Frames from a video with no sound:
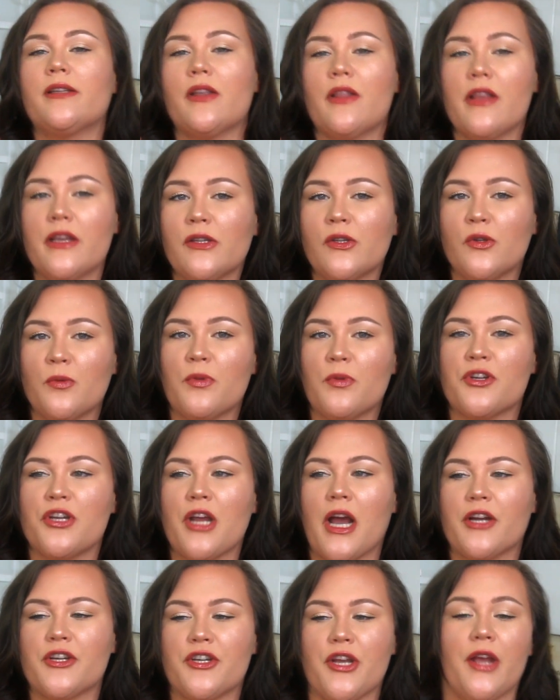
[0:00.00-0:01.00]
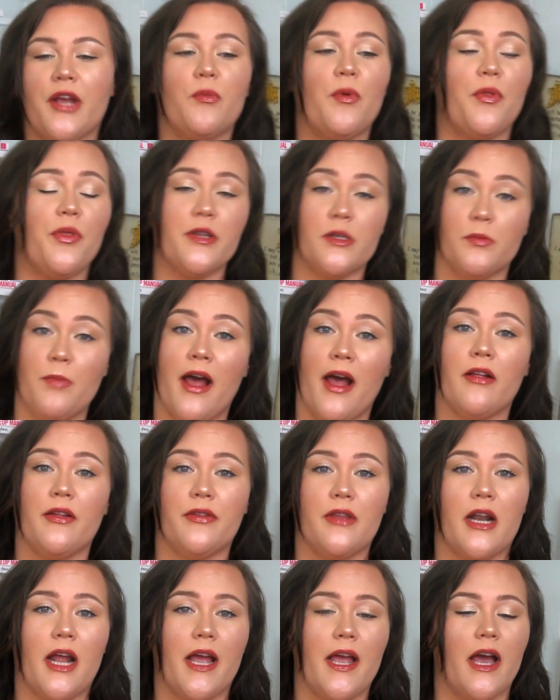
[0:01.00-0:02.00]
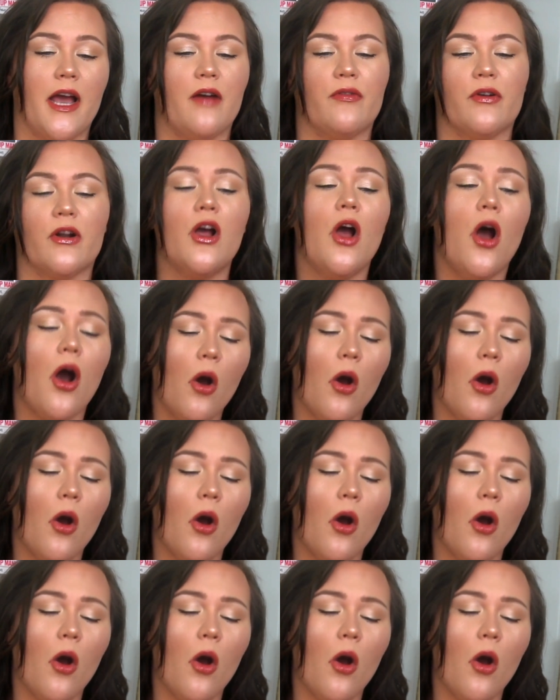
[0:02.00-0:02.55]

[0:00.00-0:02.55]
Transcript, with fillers: this this Super Shock shade with this palette that I have, or,